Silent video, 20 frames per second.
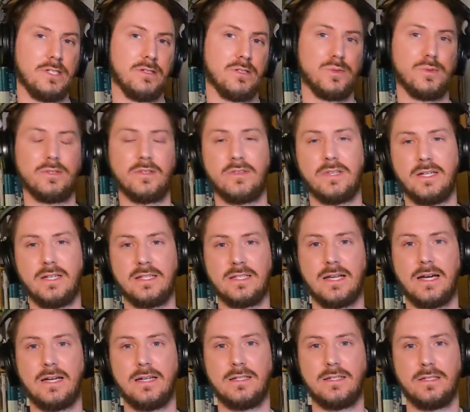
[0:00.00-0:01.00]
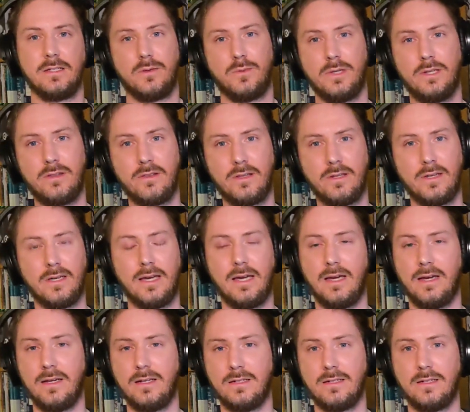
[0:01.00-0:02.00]
of deals with the things I deal with.
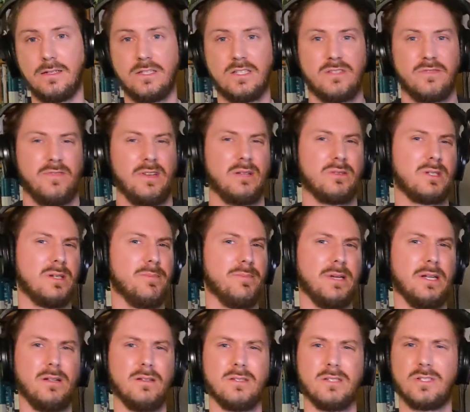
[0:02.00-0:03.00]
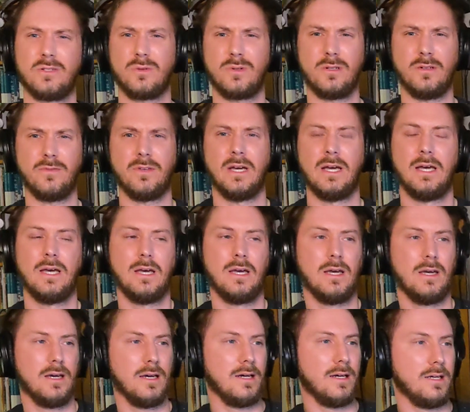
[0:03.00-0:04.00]
And I just felt compelled to sort
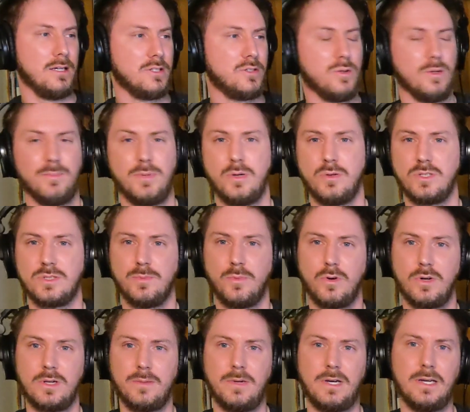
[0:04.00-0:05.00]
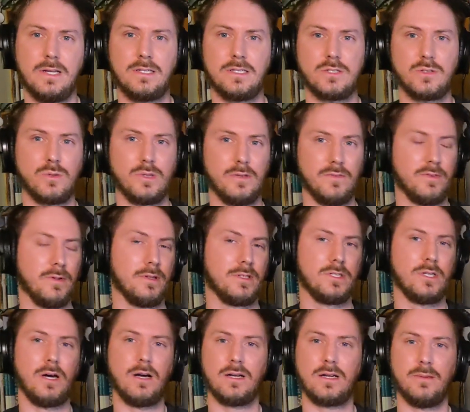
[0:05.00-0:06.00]
of do a post-mortem on it, sort of
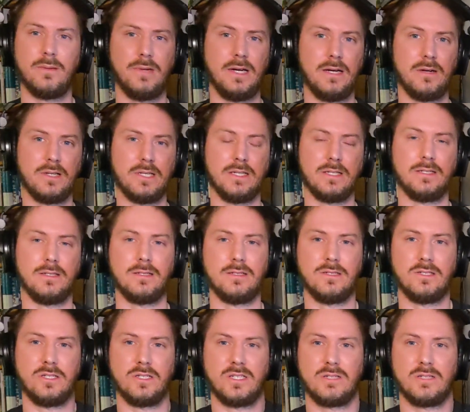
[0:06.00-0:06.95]
talk about it, and